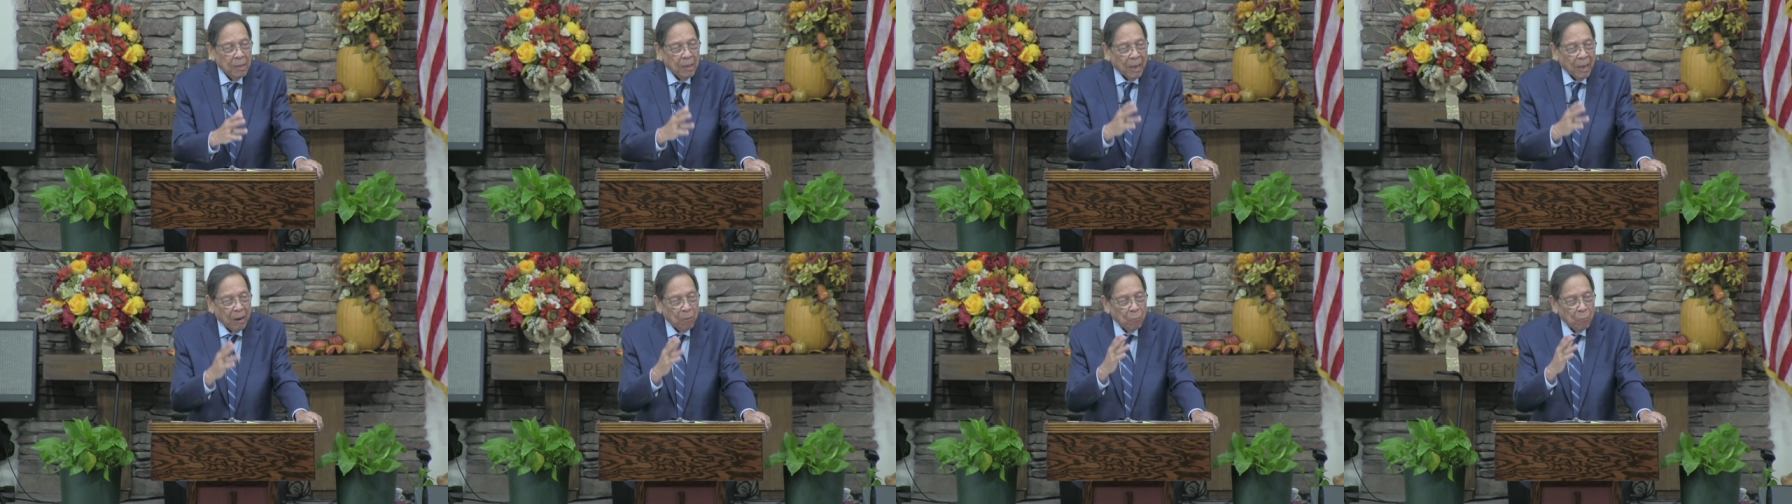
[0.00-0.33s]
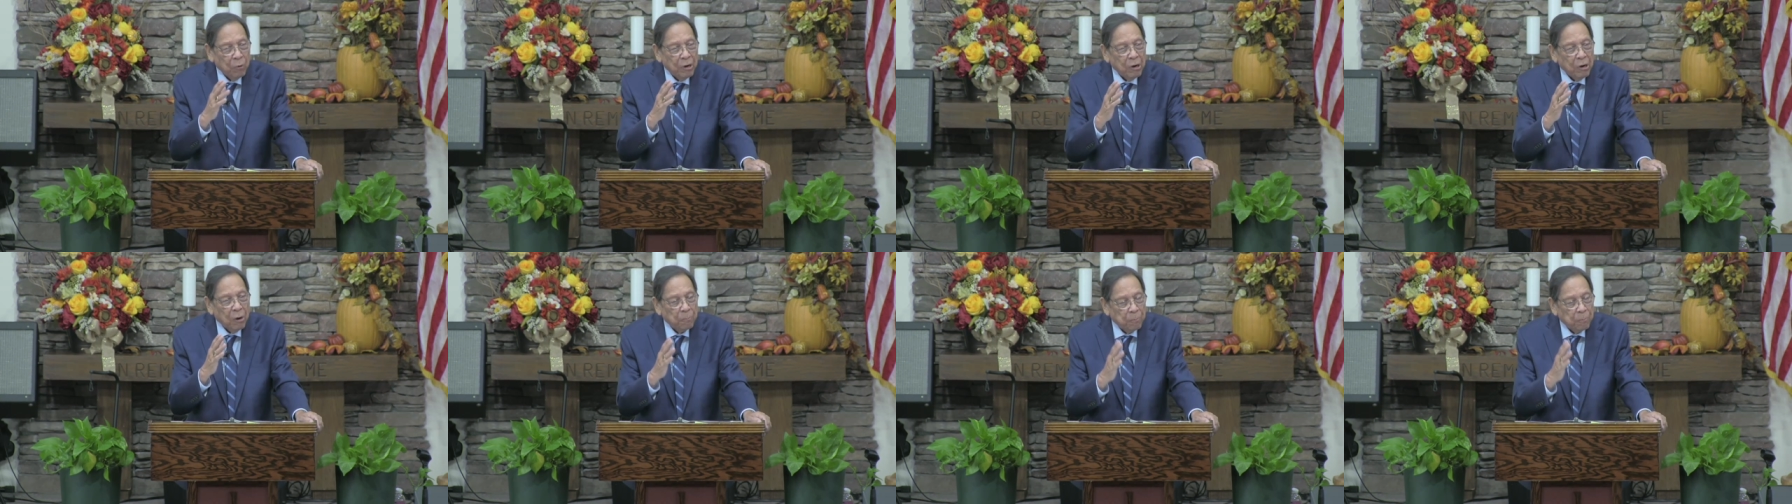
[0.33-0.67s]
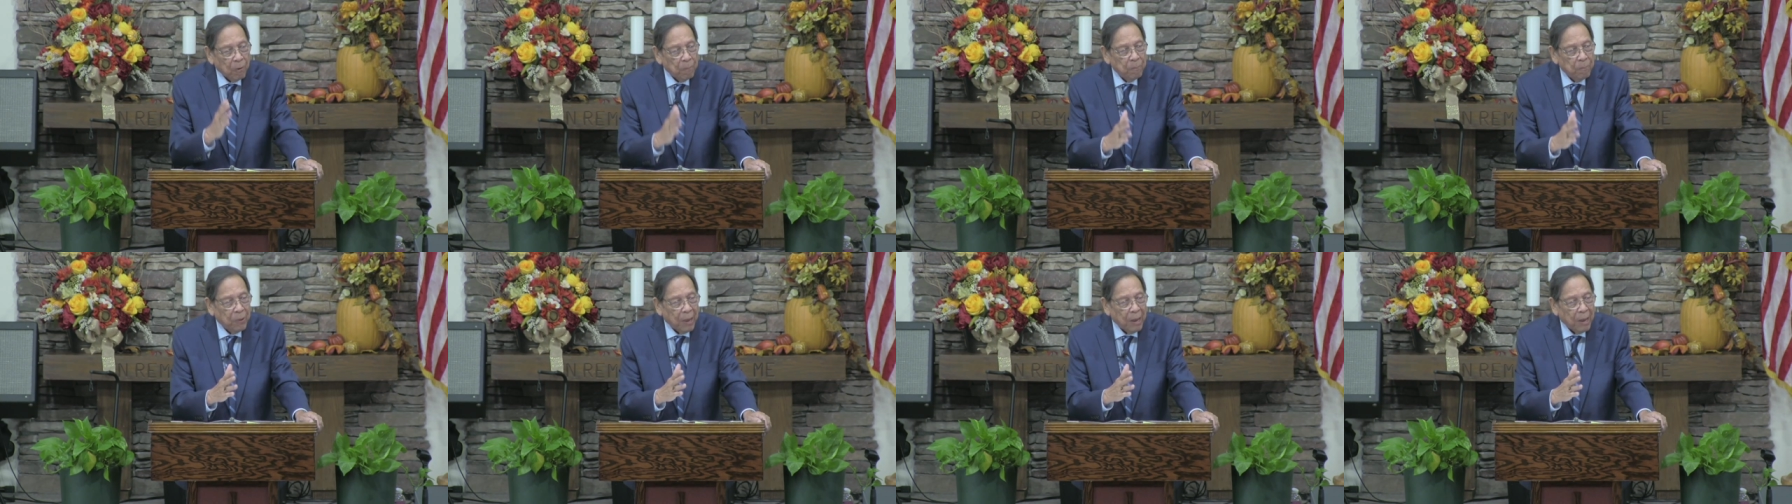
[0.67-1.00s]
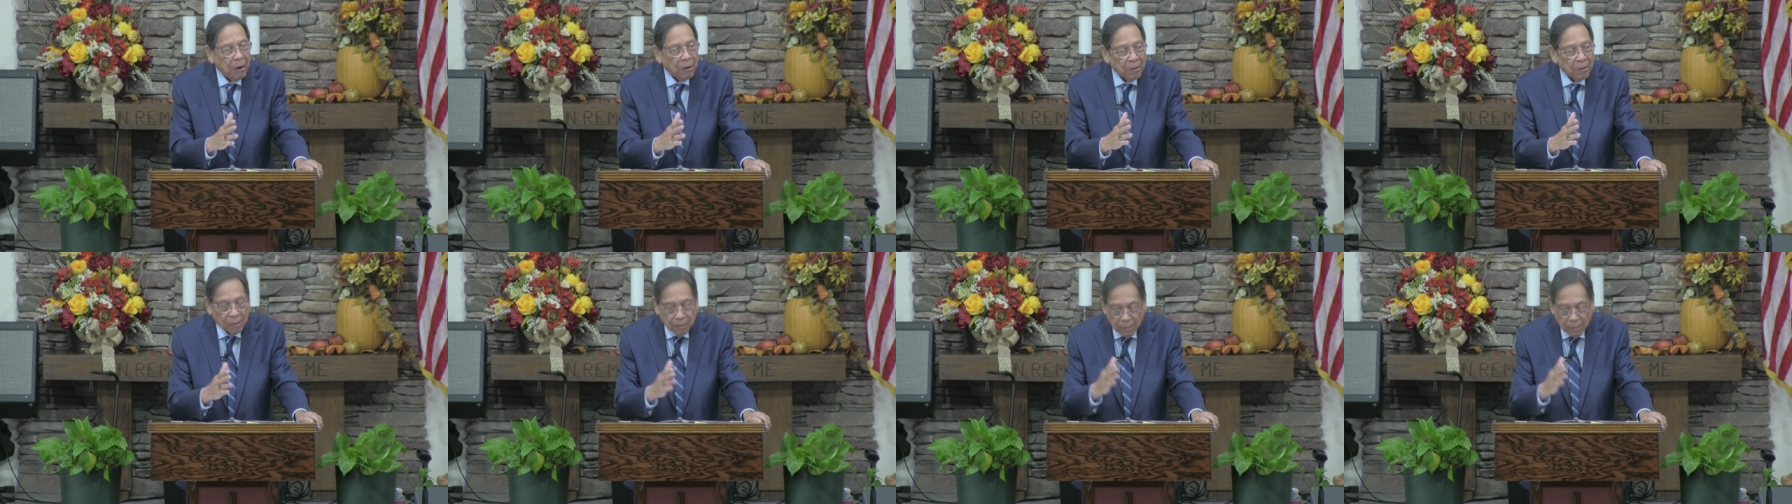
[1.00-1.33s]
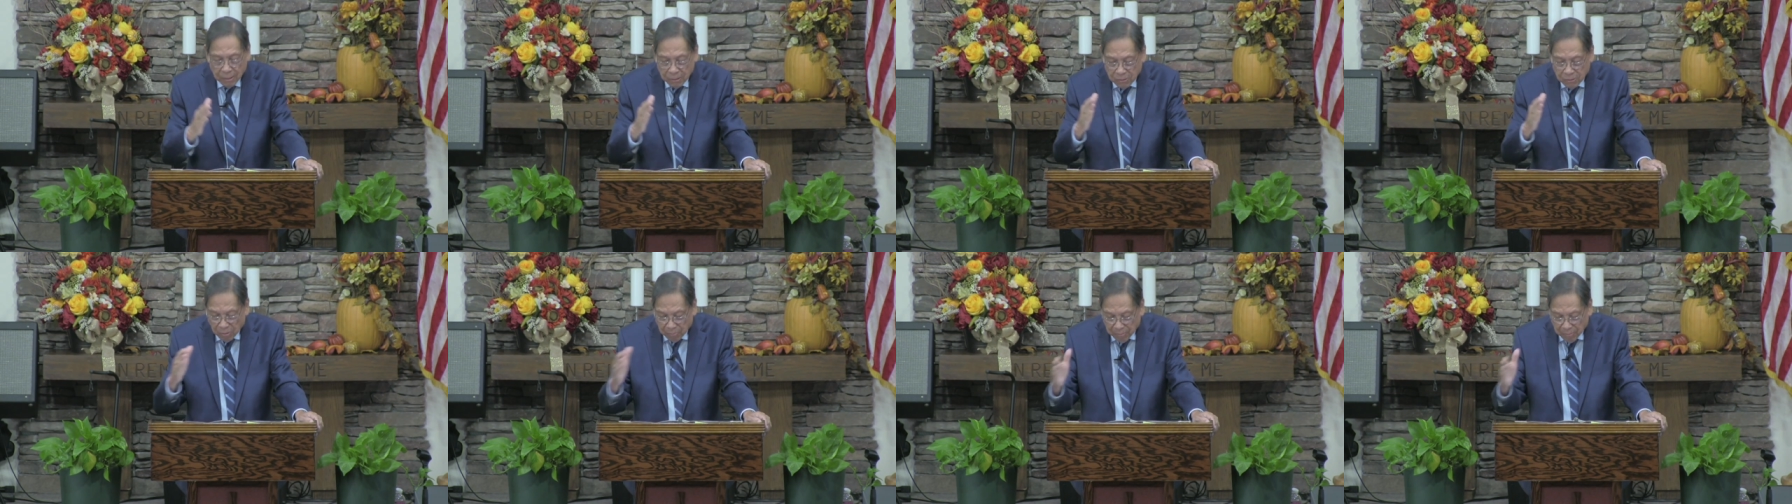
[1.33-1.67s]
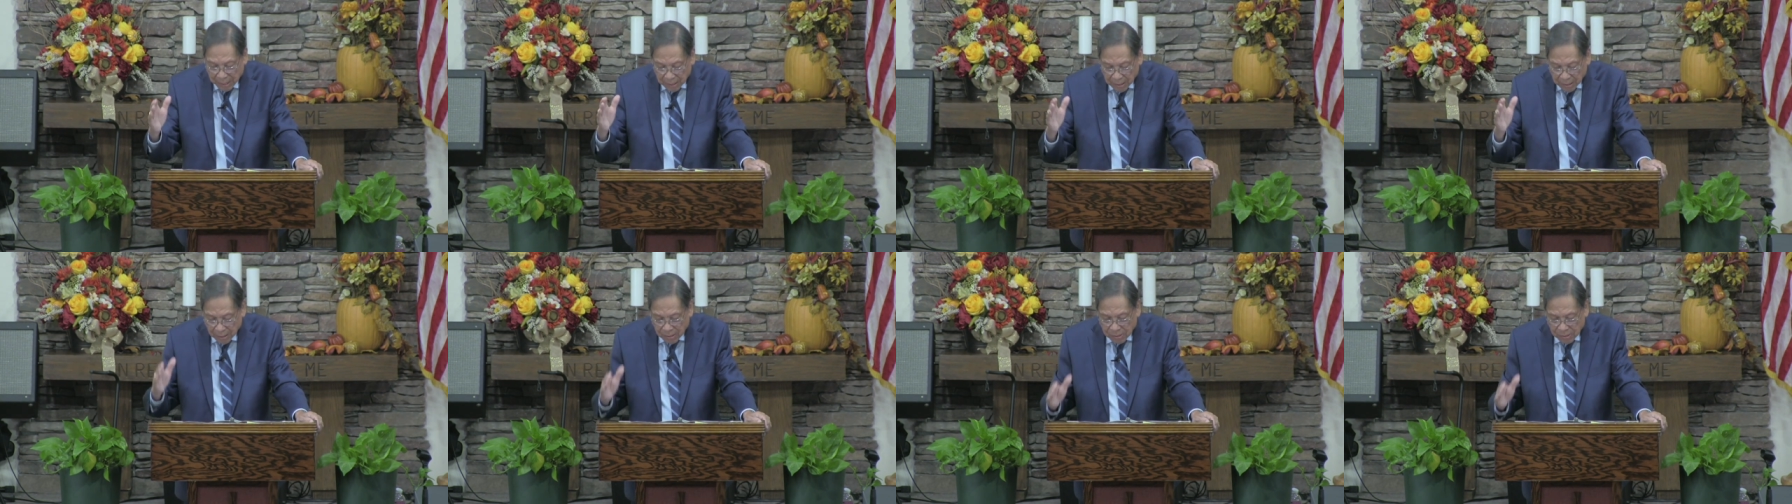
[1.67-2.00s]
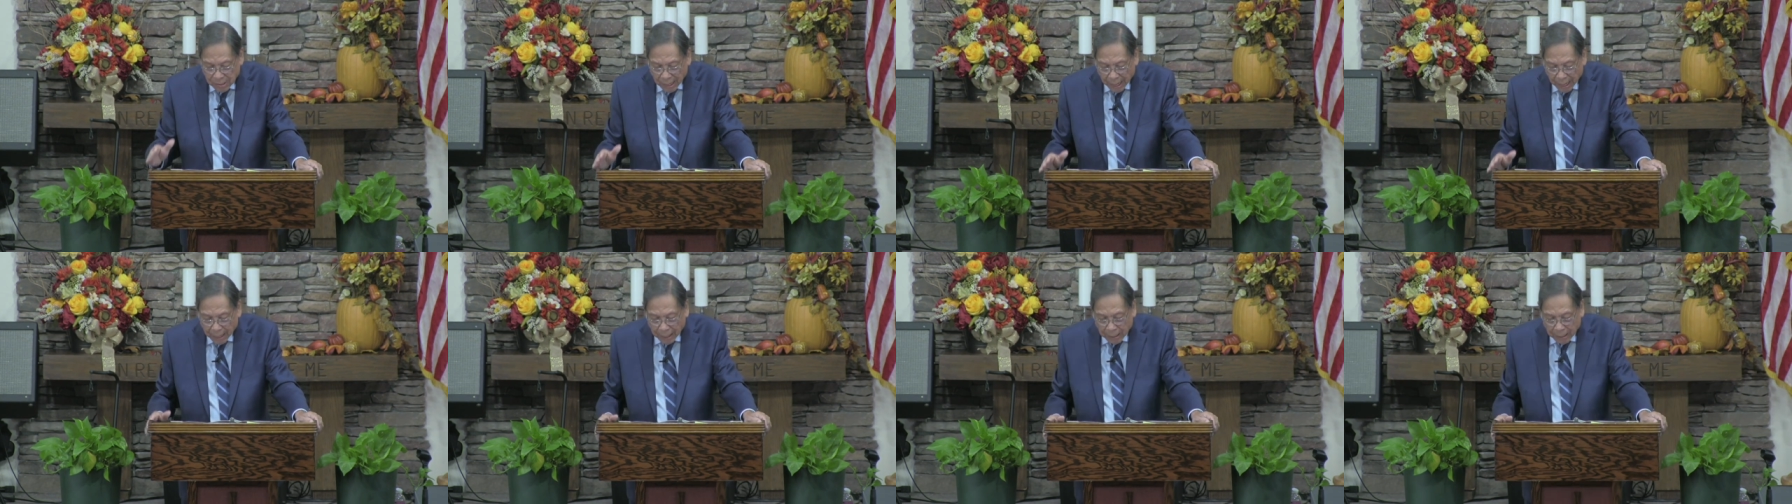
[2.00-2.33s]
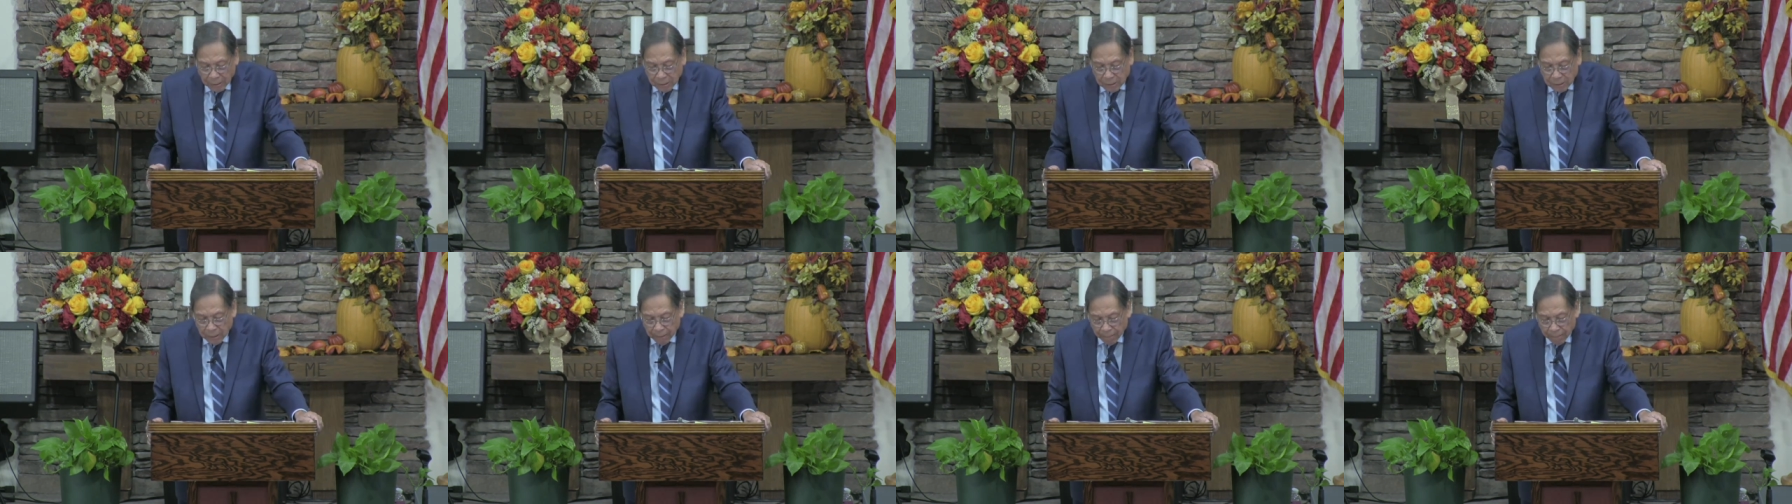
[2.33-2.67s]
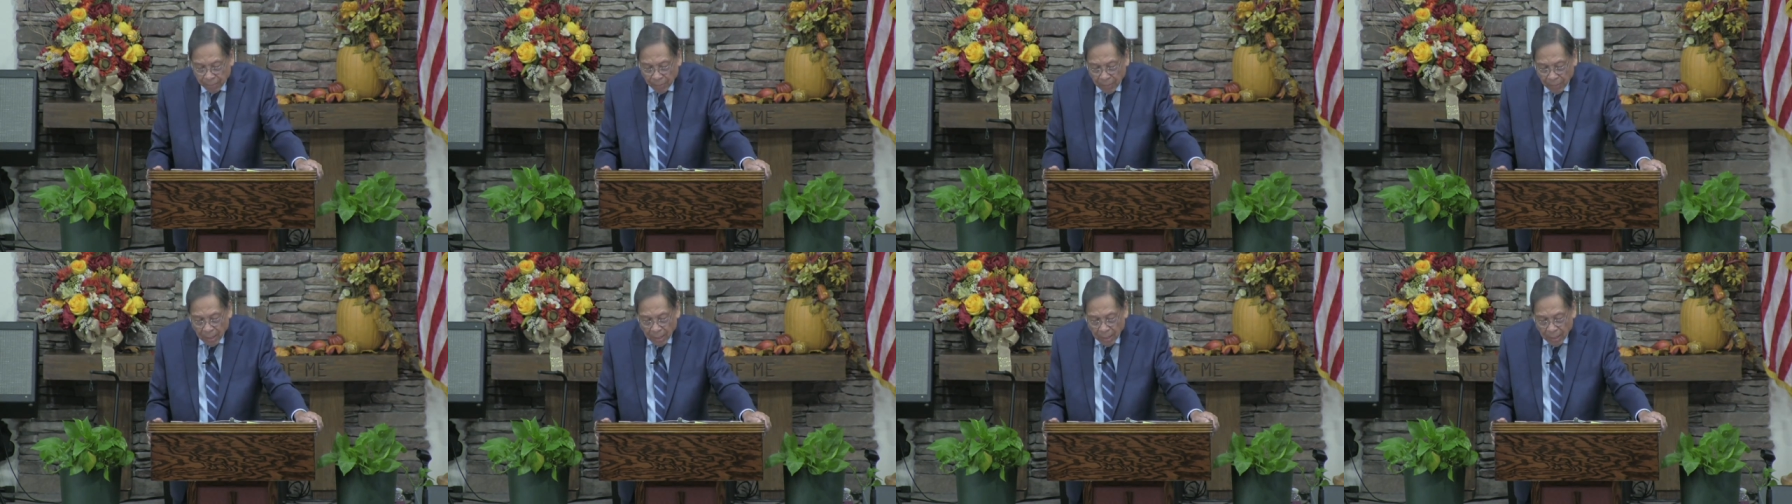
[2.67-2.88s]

and we are prepared to meet the challenge.